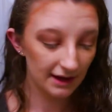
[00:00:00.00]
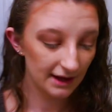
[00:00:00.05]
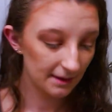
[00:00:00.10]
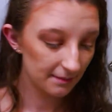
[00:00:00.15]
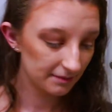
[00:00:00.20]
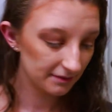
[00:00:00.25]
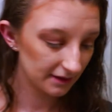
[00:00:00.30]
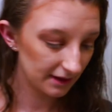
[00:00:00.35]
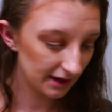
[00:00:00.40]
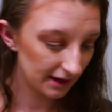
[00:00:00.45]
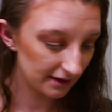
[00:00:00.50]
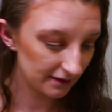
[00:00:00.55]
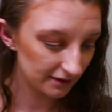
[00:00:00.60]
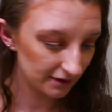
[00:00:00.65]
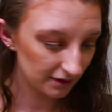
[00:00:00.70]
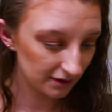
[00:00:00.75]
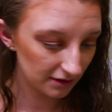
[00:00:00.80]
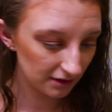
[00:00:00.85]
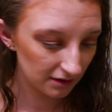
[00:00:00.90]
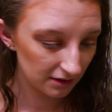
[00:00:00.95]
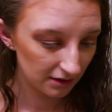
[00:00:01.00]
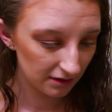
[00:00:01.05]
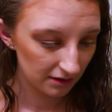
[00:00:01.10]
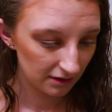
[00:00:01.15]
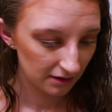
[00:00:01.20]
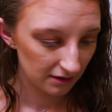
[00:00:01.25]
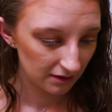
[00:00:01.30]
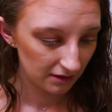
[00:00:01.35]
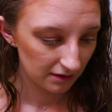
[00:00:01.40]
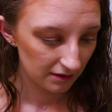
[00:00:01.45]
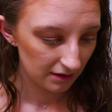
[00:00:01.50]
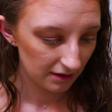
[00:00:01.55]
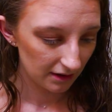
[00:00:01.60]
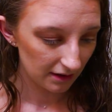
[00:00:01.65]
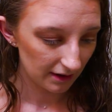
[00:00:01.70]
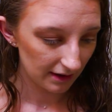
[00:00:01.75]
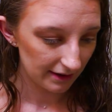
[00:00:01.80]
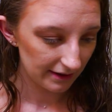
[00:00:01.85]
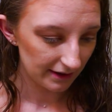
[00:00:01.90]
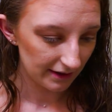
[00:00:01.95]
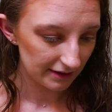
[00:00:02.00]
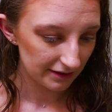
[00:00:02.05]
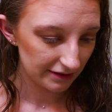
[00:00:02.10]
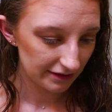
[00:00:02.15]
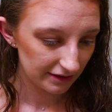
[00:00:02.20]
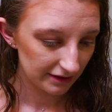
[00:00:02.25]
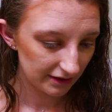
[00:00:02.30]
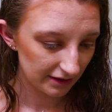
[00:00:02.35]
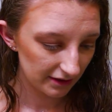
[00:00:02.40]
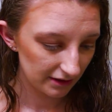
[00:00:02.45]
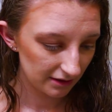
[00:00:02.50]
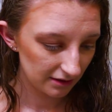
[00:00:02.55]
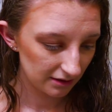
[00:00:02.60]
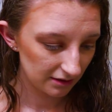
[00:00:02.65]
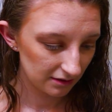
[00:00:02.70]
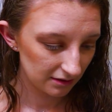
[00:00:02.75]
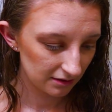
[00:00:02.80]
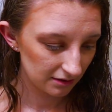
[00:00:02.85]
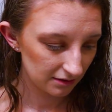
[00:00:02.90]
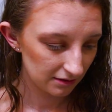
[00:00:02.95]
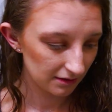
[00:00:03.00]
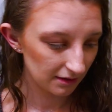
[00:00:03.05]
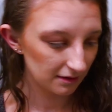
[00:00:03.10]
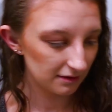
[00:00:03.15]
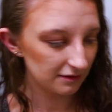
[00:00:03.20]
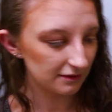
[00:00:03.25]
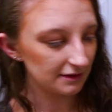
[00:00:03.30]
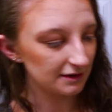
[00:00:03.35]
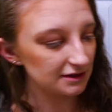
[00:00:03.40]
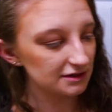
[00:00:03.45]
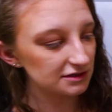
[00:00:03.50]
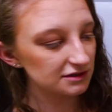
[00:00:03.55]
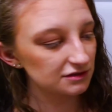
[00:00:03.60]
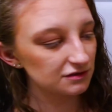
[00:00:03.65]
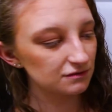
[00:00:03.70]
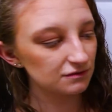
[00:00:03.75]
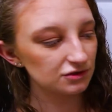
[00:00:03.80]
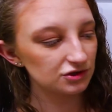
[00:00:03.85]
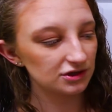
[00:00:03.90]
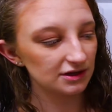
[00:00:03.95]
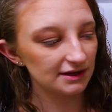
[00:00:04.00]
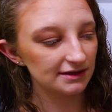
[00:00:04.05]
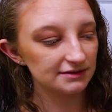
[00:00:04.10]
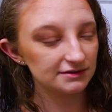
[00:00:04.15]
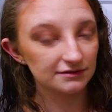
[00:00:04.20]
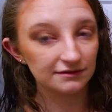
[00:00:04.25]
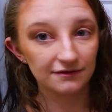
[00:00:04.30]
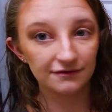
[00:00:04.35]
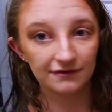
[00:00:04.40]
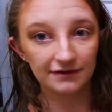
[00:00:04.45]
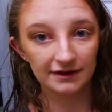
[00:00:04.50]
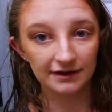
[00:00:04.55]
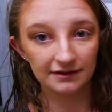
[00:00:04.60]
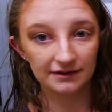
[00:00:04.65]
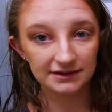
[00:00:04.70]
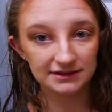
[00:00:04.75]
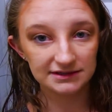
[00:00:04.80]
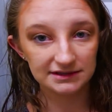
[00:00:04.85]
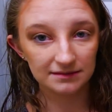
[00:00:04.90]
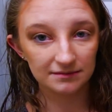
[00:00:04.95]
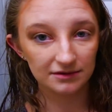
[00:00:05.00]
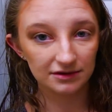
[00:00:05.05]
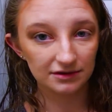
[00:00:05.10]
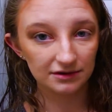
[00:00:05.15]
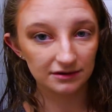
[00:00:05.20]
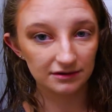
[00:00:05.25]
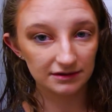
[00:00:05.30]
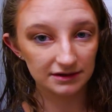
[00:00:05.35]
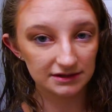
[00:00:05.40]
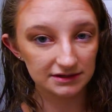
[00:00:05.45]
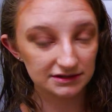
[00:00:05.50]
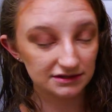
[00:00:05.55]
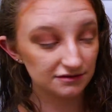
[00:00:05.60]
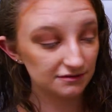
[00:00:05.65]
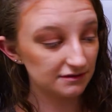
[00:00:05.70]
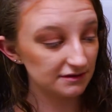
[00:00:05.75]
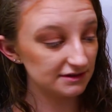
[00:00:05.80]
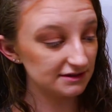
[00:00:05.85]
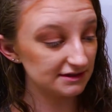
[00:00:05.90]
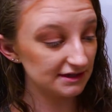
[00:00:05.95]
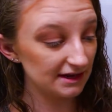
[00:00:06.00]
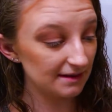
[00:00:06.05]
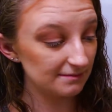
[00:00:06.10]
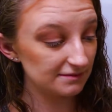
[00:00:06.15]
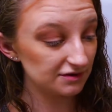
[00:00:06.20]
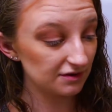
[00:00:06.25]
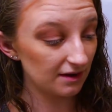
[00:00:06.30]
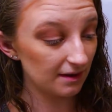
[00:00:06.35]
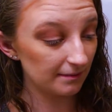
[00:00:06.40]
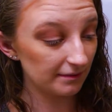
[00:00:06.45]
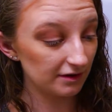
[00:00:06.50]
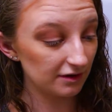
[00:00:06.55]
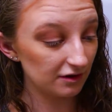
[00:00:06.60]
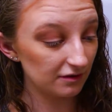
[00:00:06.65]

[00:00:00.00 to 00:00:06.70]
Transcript: applicator, and I think these two shades look very similar. These two are the same, so I'm